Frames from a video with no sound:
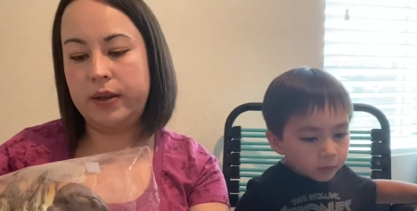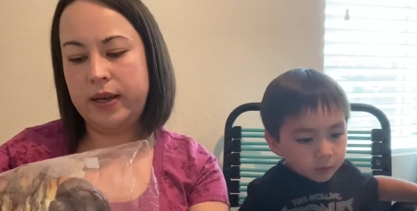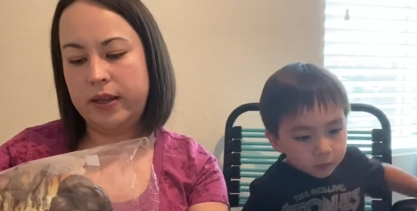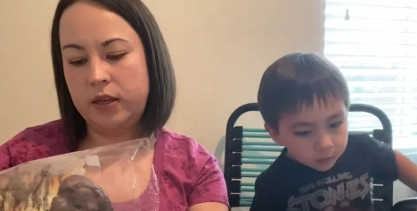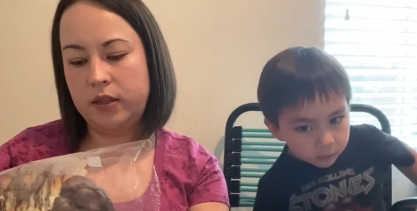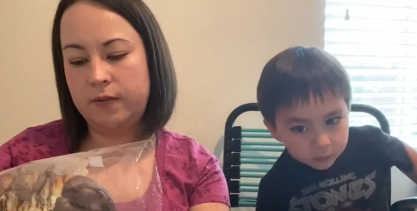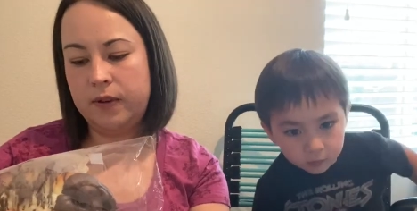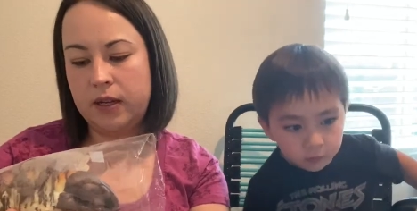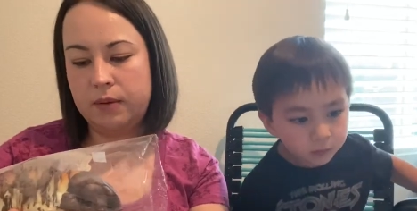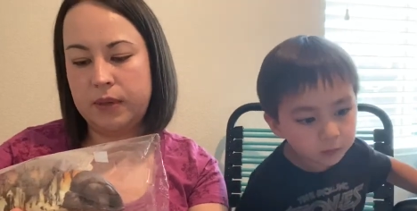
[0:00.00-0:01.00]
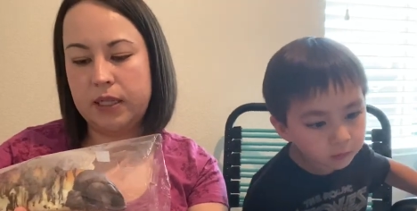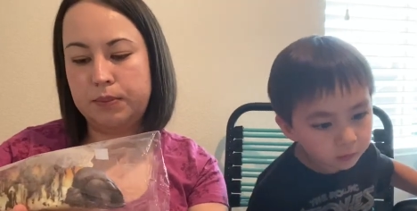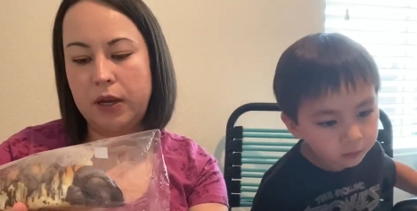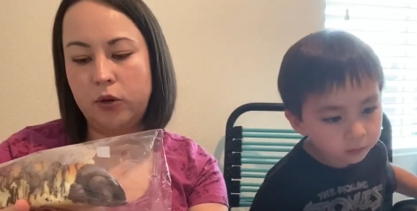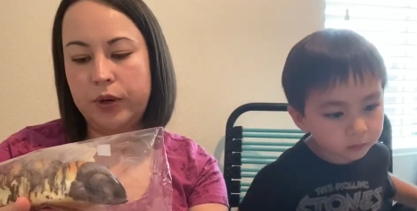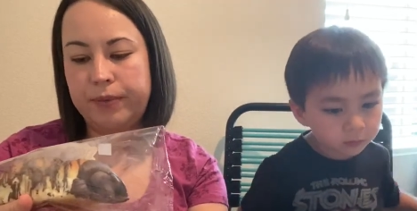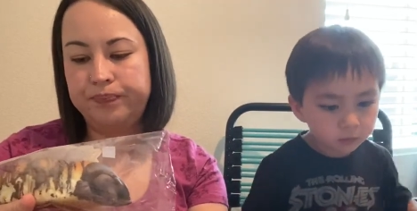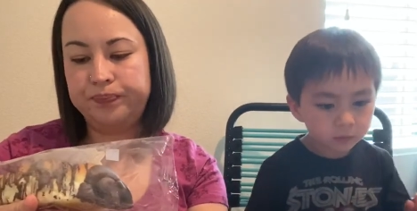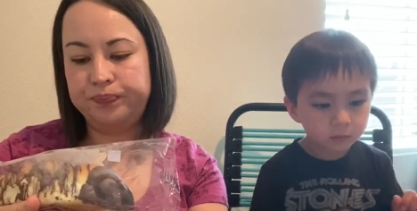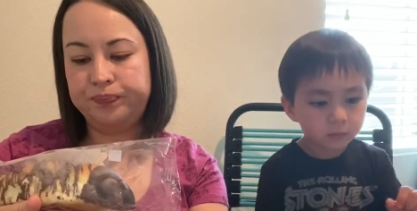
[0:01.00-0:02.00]
Speaker 1: I think it's a Vietnamese bakery.
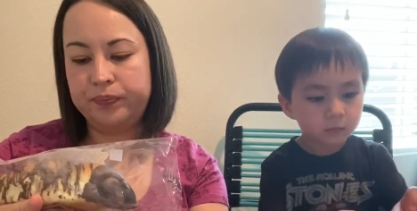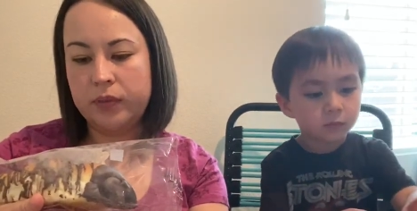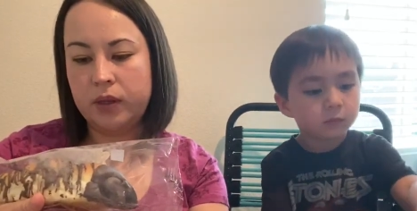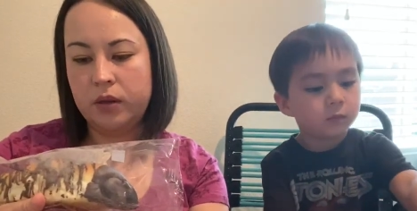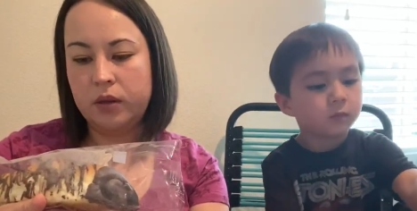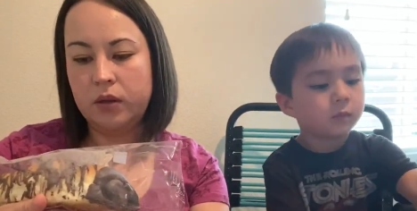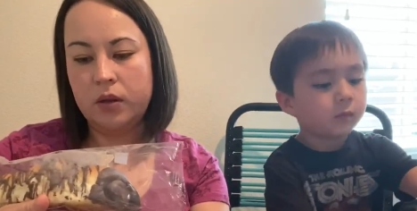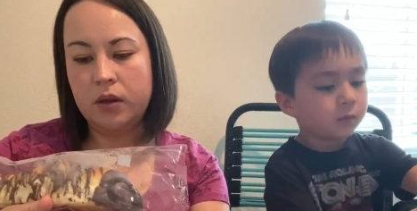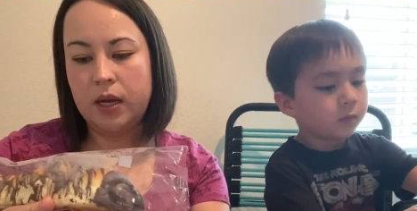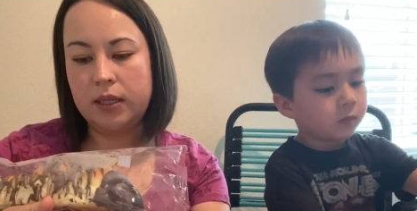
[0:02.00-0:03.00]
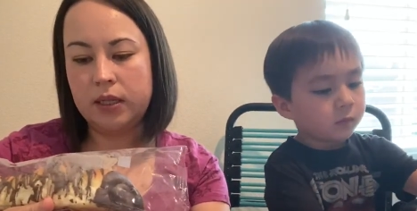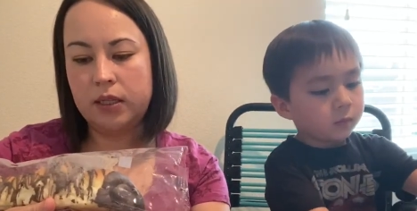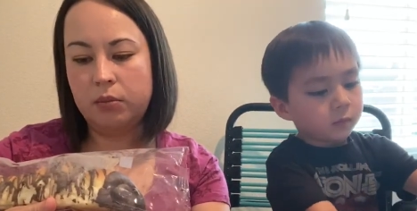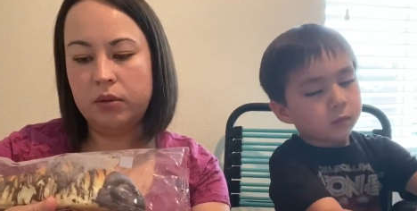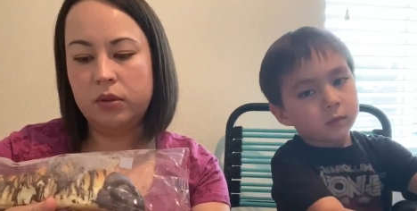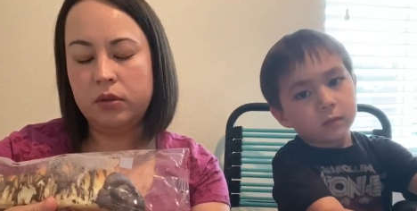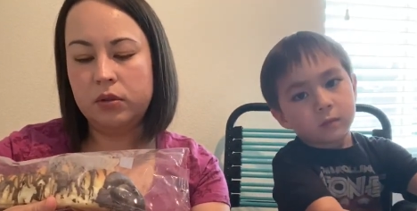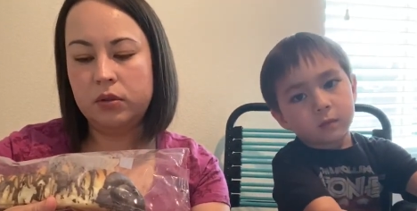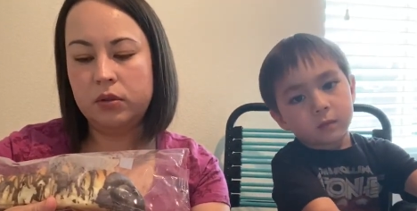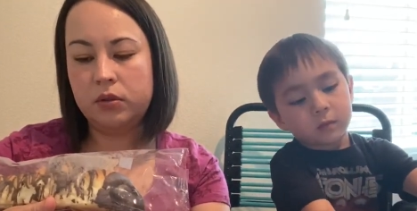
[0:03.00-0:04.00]
It's a double
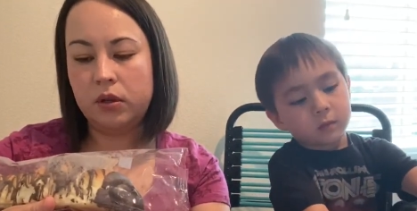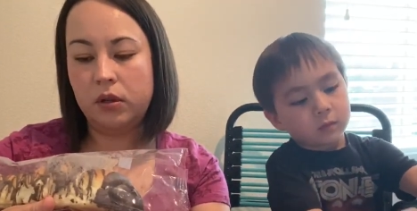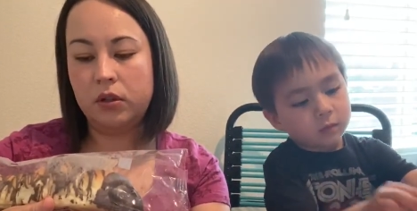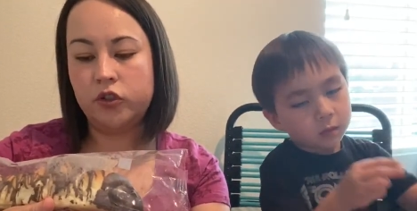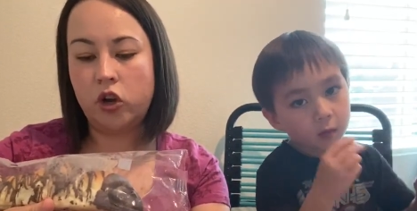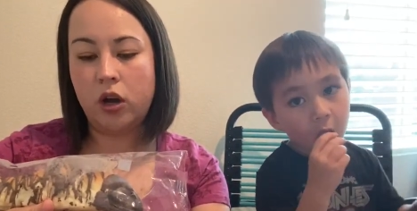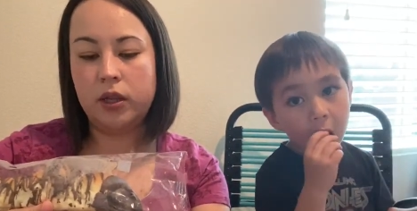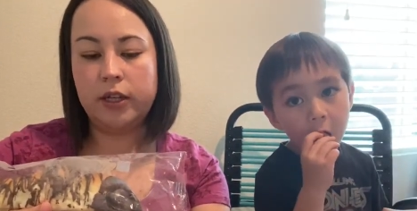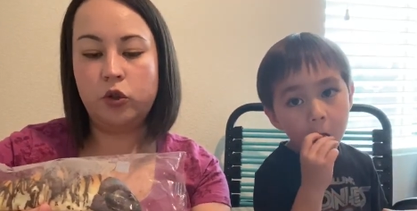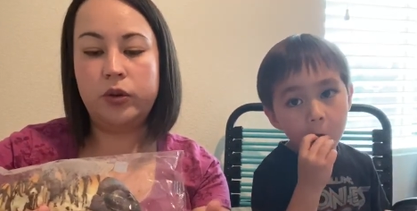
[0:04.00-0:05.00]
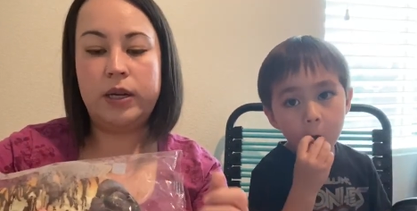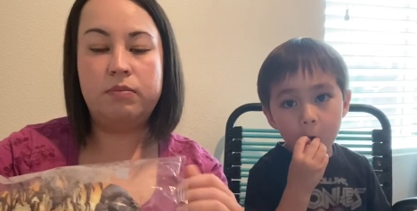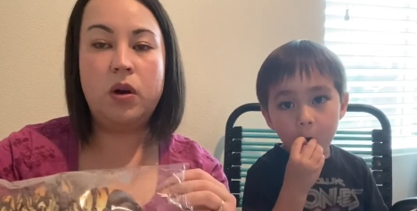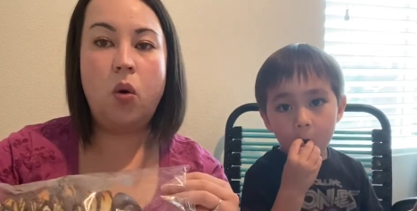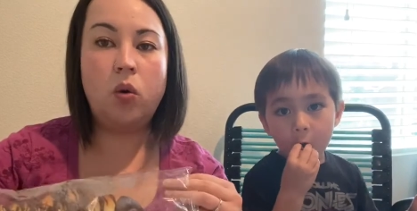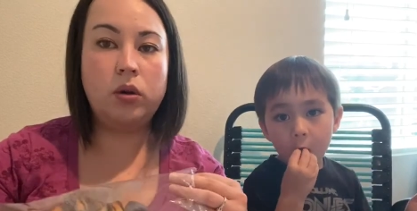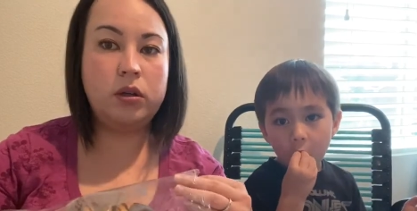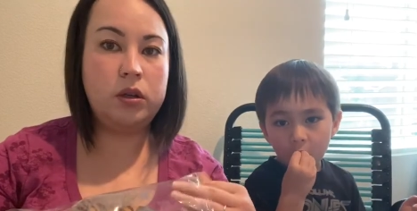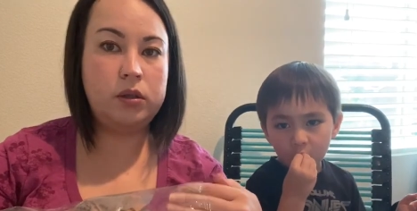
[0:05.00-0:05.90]
dark chocolate cream horn.